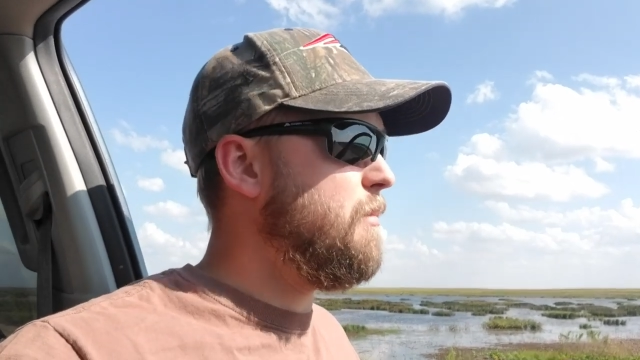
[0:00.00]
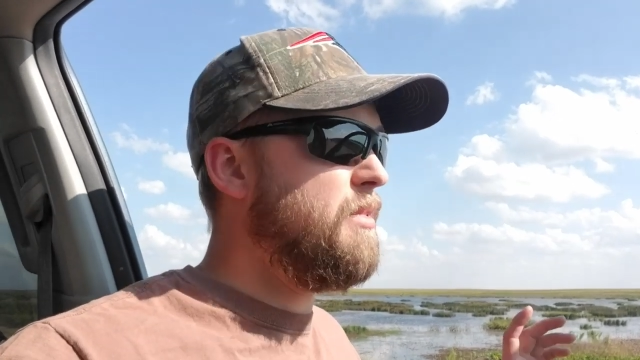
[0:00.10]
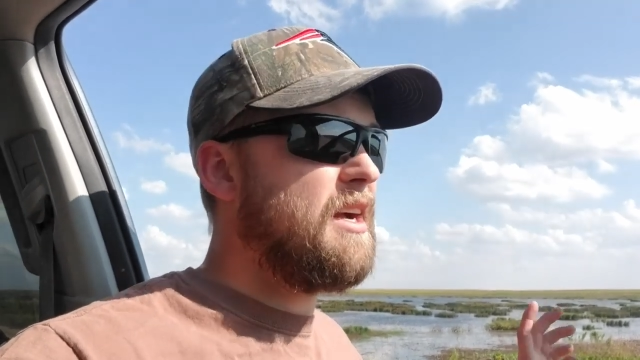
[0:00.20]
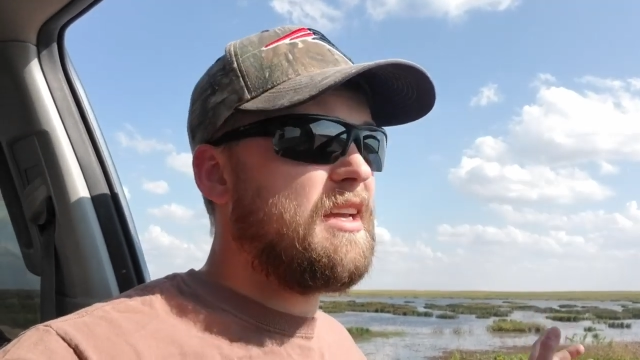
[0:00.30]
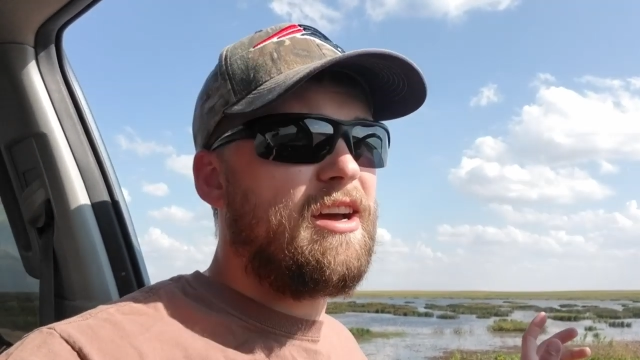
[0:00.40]

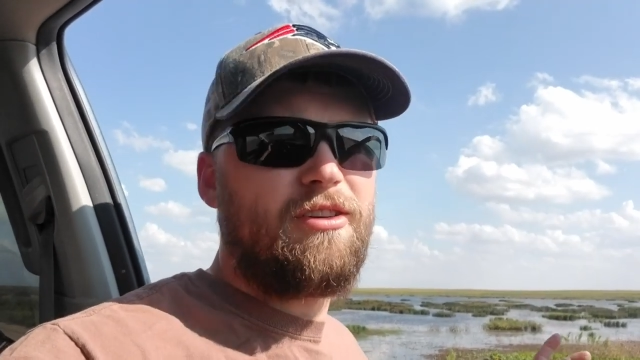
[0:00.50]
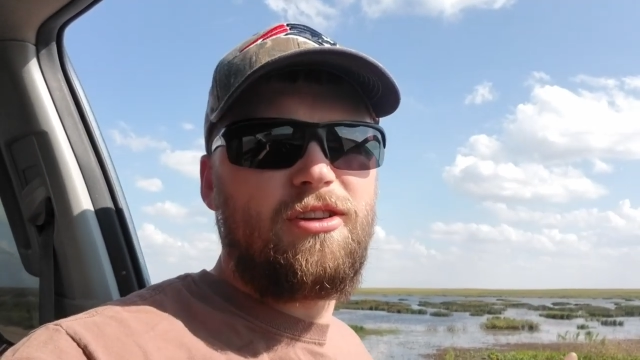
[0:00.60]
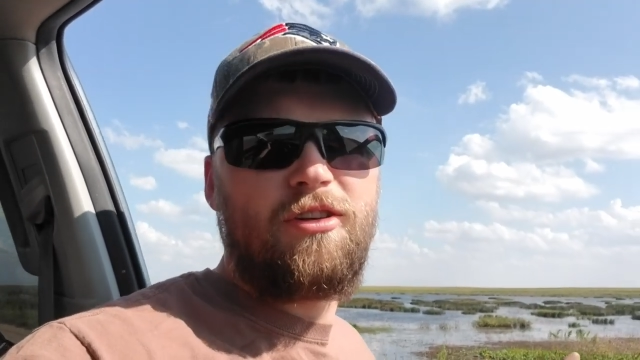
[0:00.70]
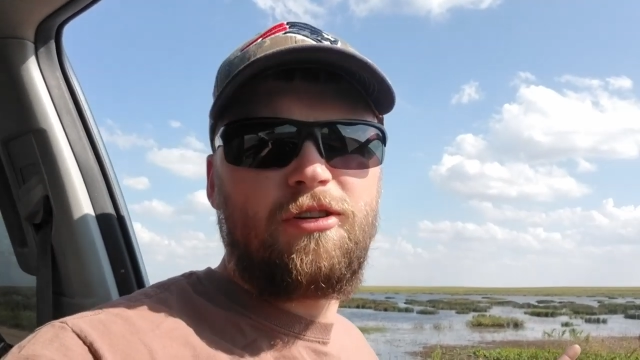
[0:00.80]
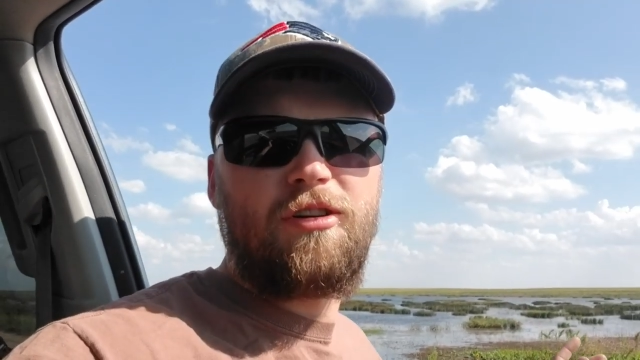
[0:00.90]
back out
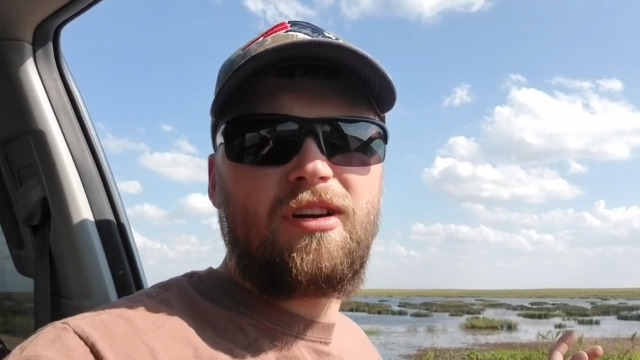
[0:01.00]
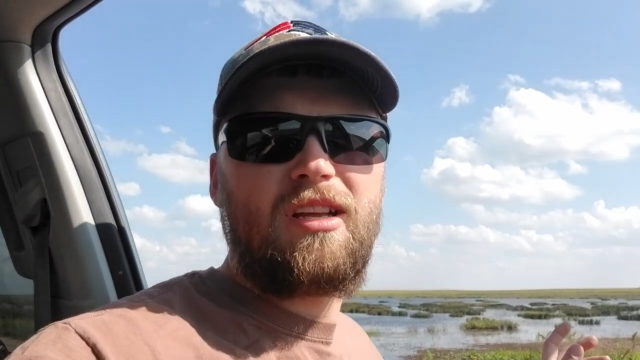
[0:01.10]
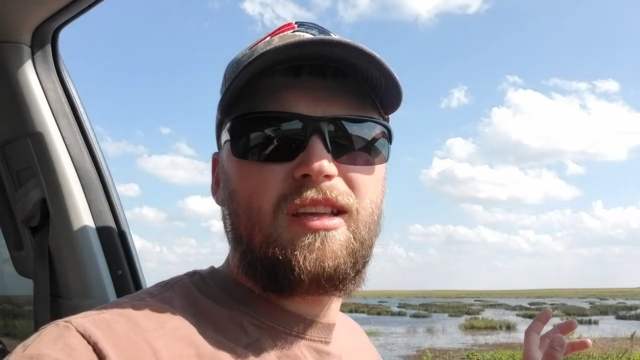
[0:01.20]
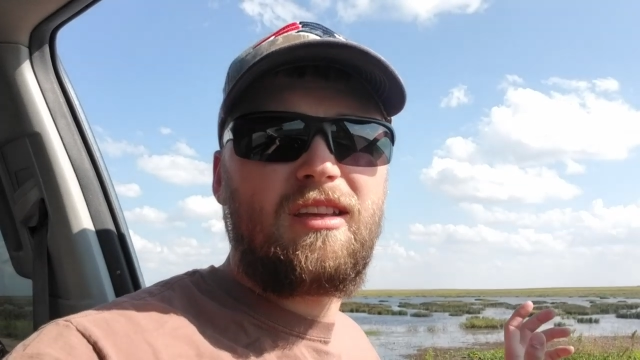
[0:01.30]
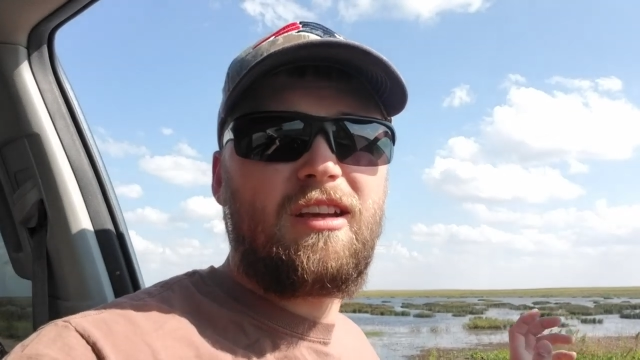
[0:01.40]
here,
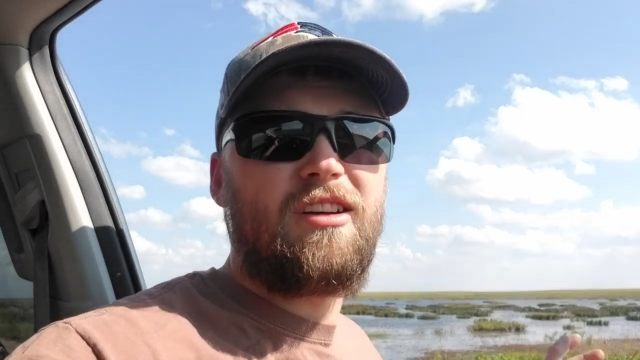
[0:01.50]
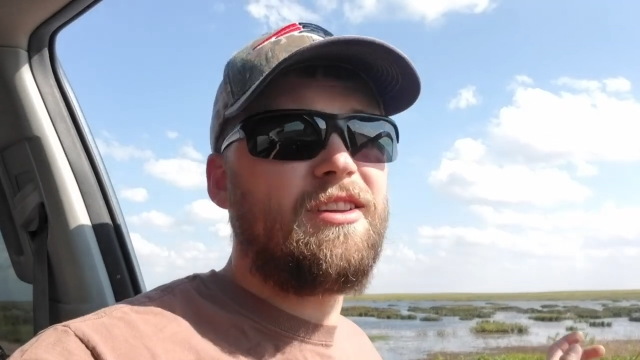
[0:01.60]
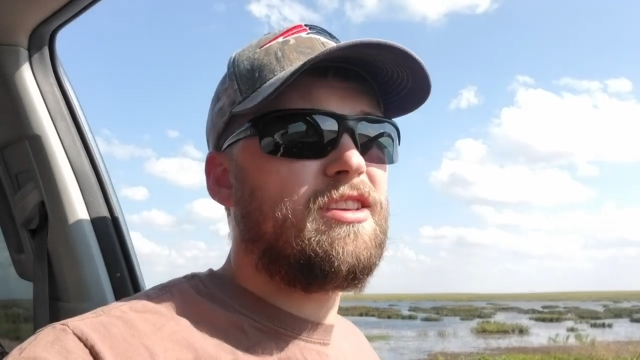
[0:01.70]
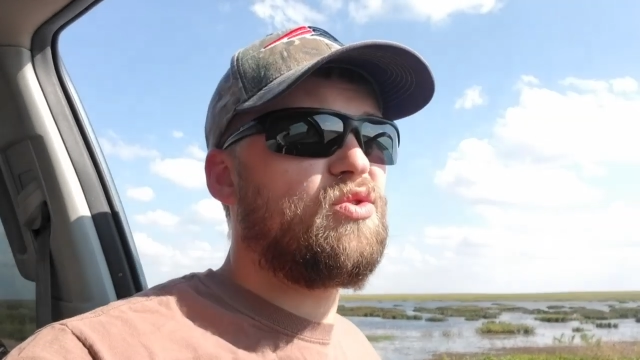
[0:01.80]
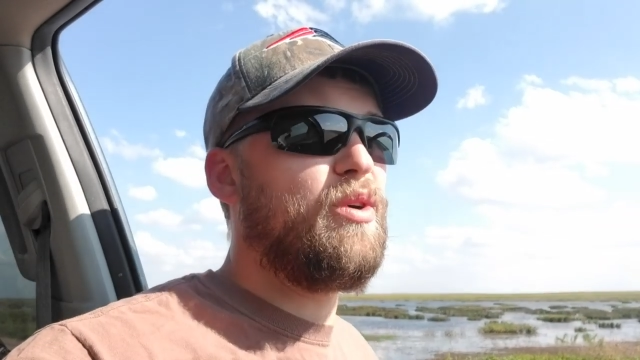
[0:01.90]
gonna
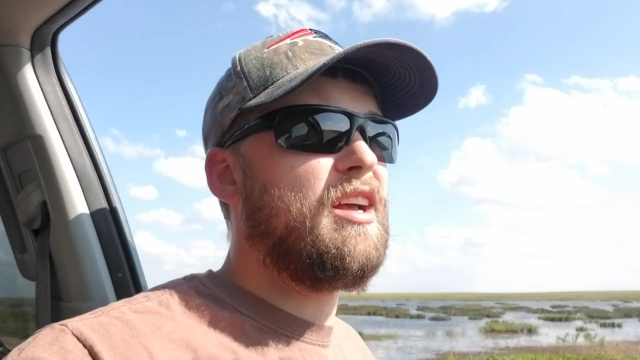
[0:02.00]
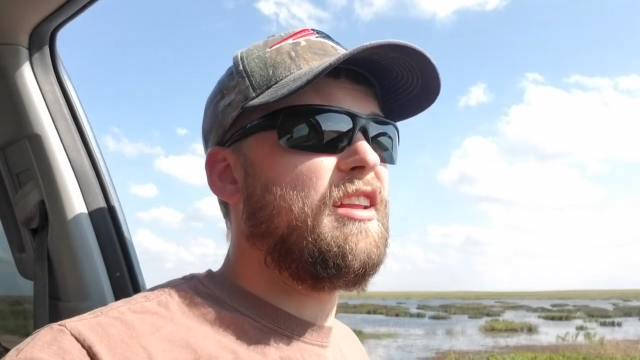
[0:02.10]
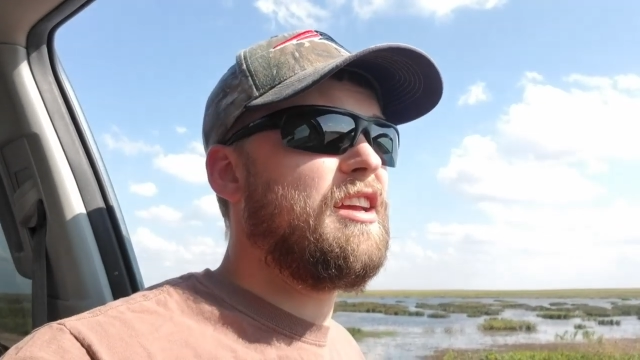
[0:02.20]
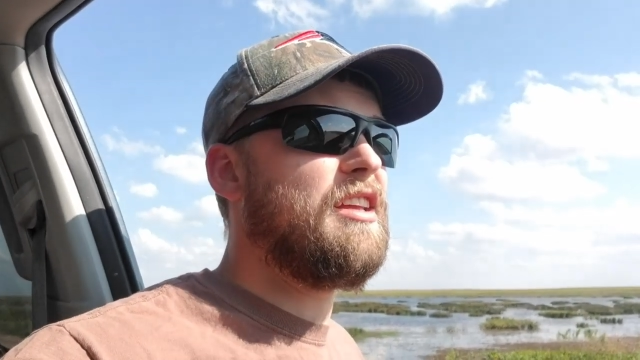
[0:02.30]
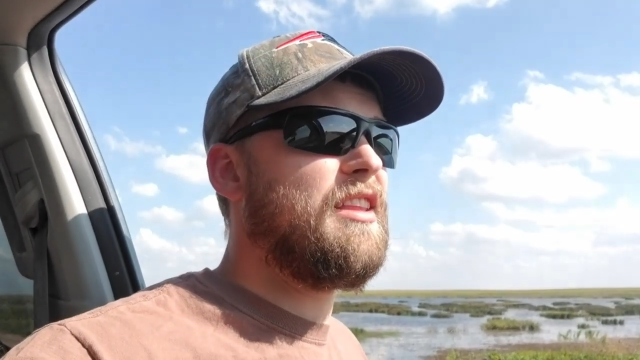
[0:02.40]
hunt this
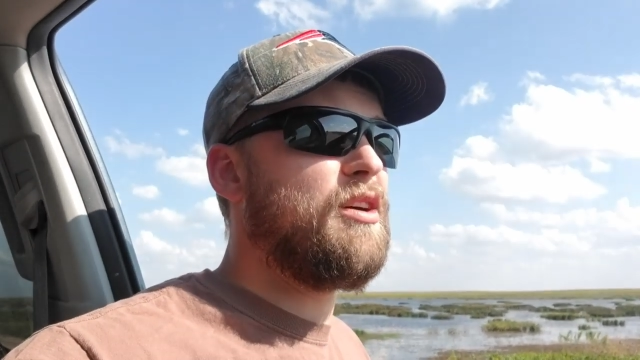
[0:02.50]
wetland